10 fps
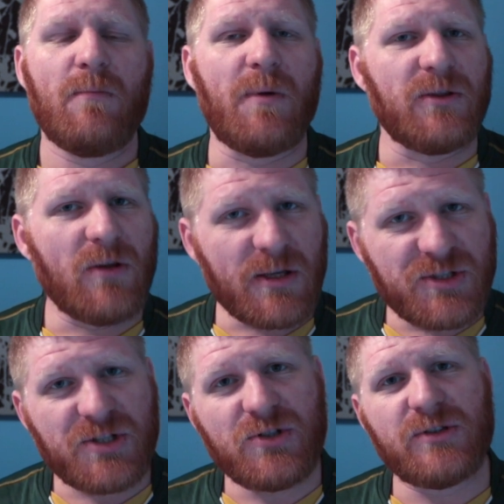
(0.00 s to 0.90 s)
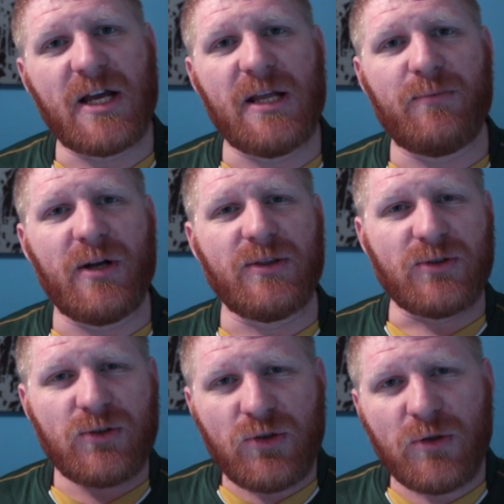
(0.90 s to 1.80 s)
But not just your daily bread, the
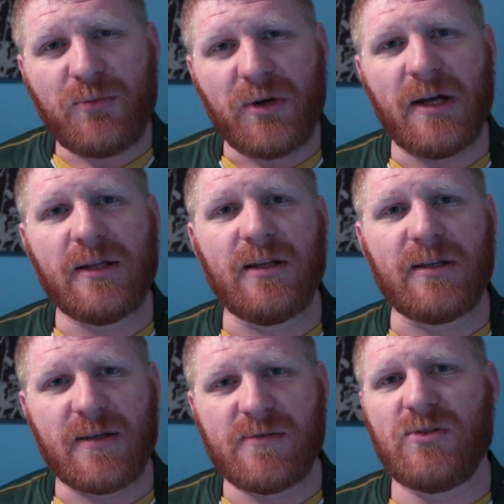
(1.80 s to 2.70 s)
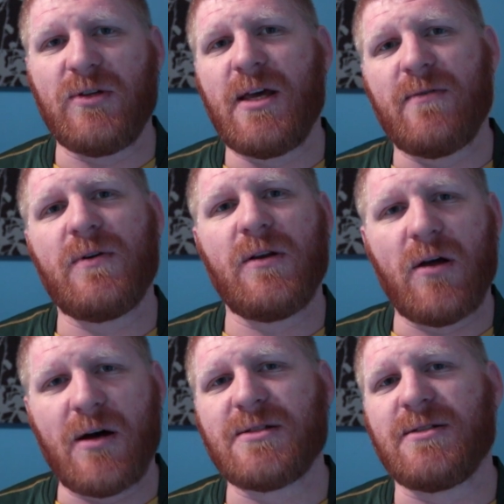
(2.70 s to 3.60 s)
true bread that gives you
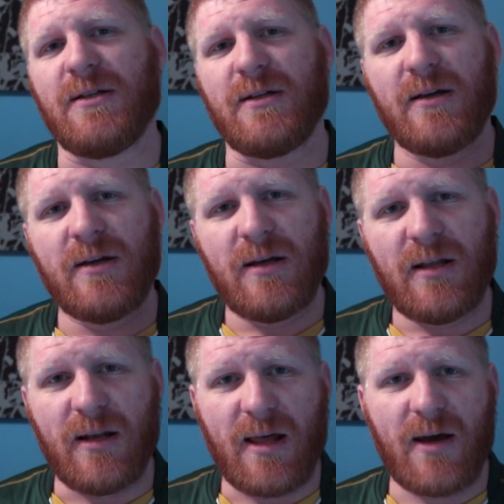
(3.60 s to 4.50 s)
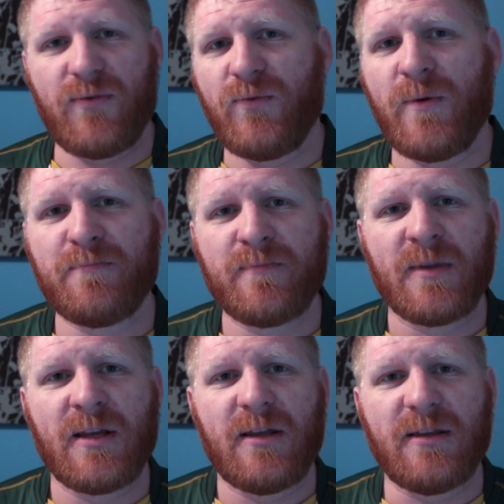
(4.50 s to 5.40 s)
everlasting life.
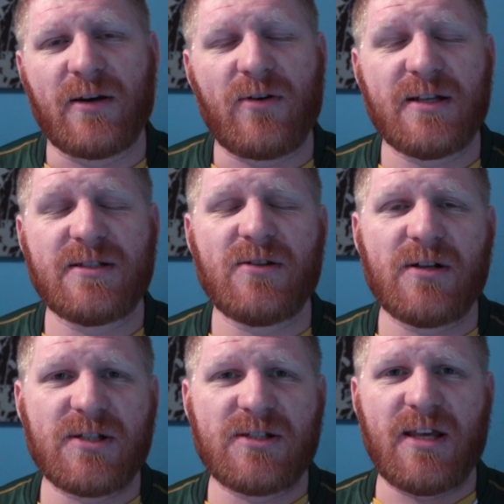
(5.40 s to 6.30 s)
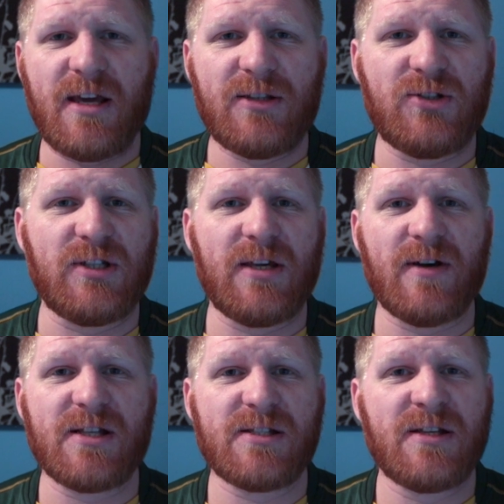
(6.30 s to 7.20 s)
That Christ is not just there to give
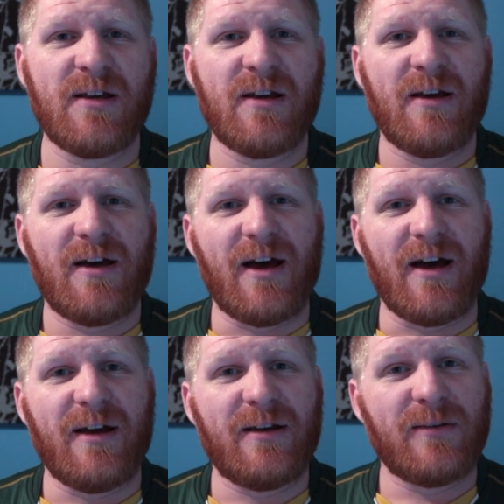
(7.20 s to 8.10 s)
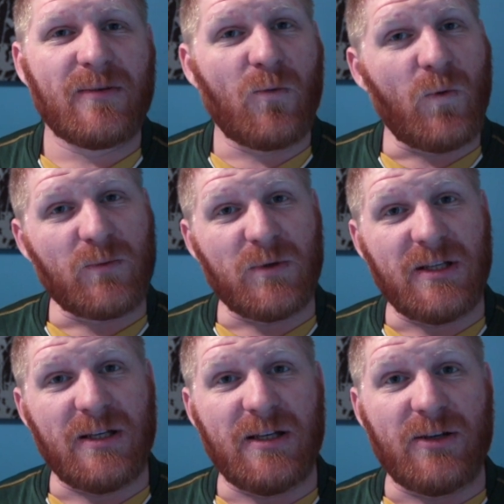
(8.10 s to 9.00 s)
us what we
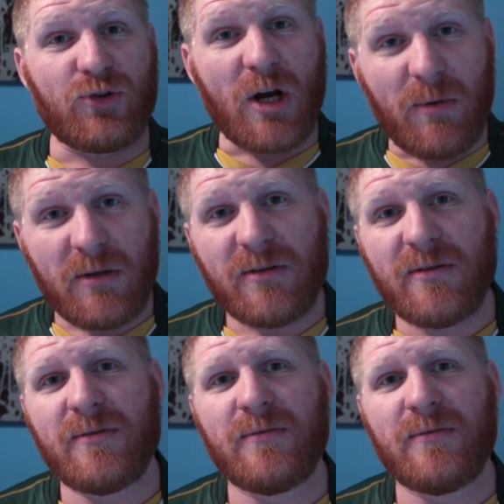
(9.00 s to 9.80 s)
need in trouble,